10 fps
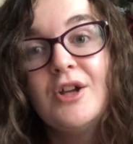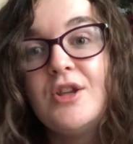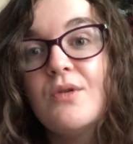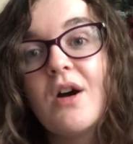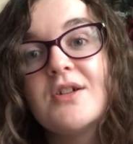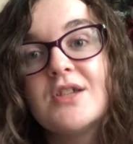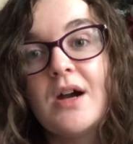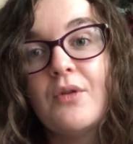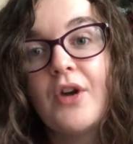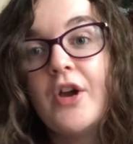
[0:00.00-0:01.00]
You guys
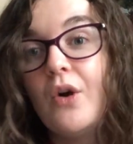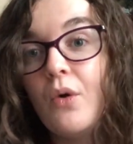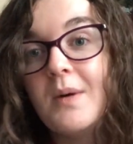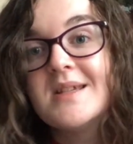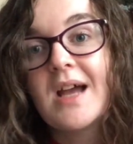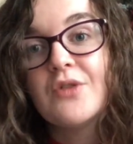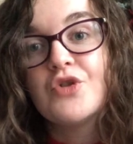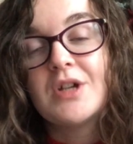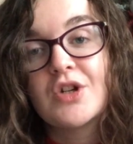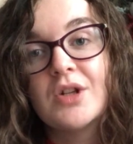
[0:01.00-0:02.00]
know that I always get
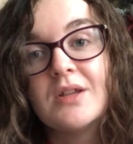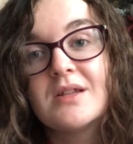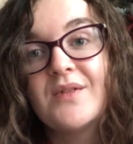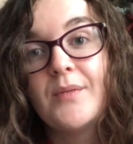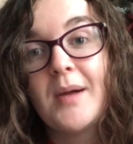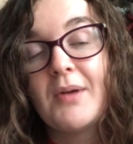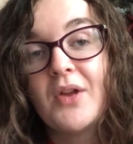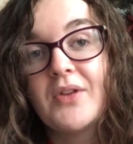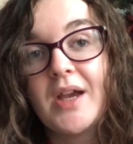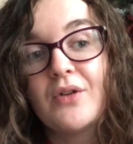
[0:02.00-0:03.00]
traditions for my
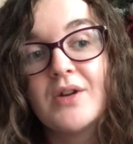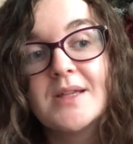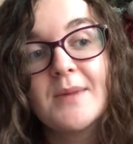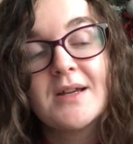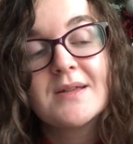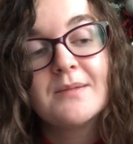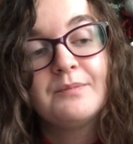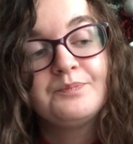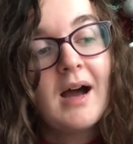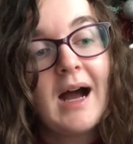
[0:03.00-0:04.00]
birthday and Christmas,
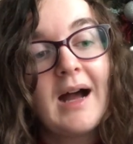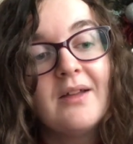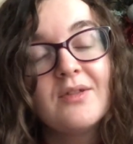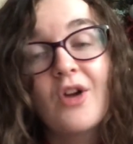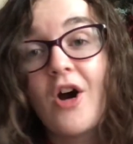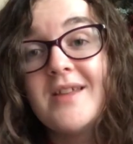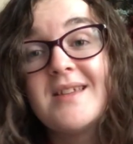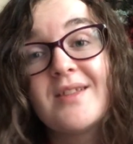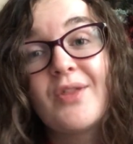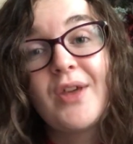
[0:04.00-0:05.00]
and I
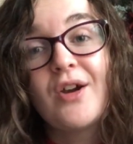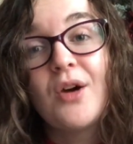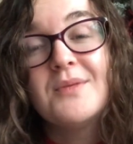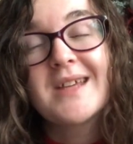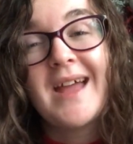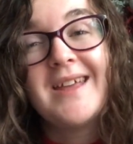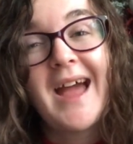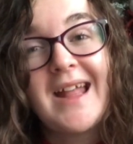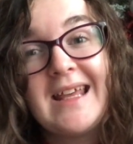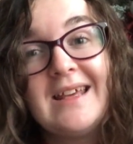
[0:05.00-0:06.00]
didn't think I was getting
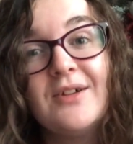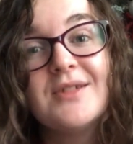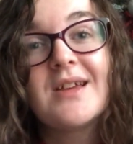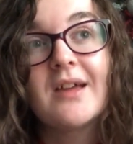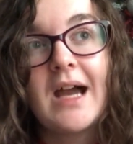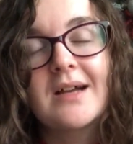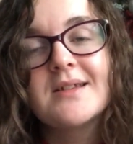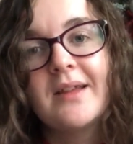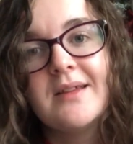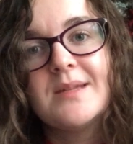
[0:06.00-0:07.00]
any until I
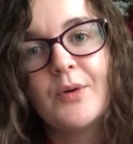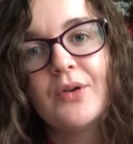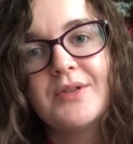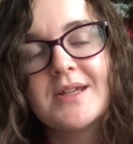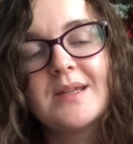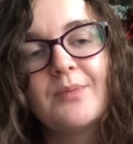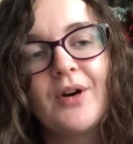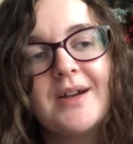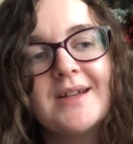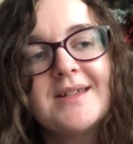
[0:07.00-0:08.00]
accidentally spoiled this
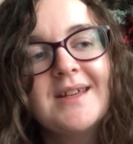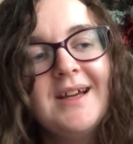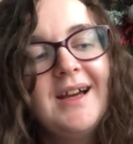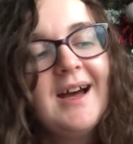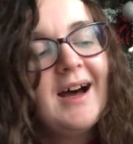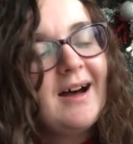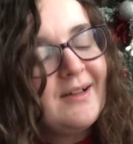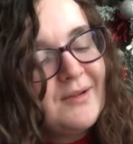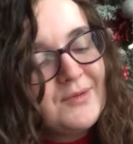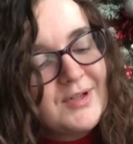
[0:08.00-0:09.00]
surprise,
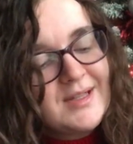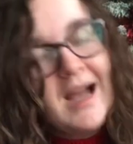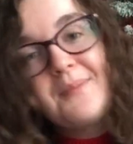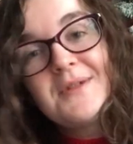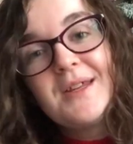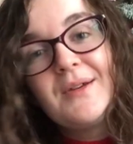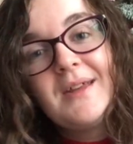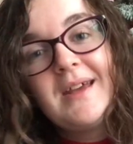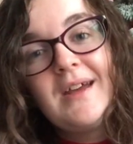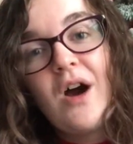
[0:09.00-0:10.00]
and I'm just
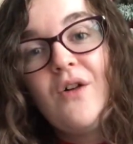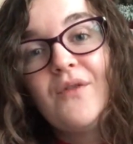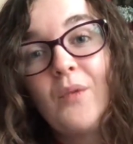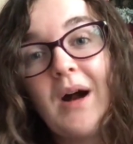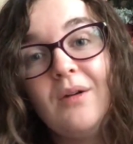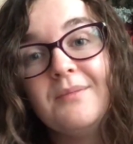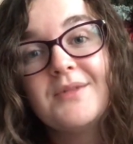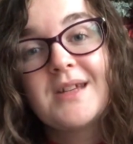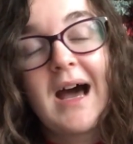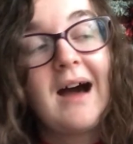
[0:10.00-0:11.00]
absolutely
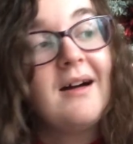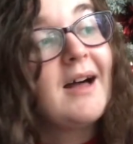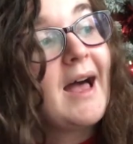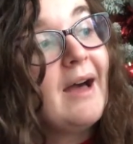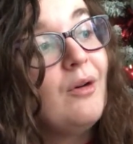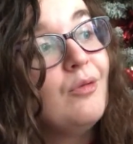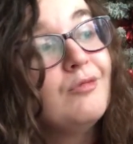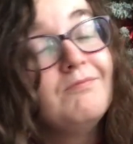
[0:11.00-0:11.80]
overwhelmed at how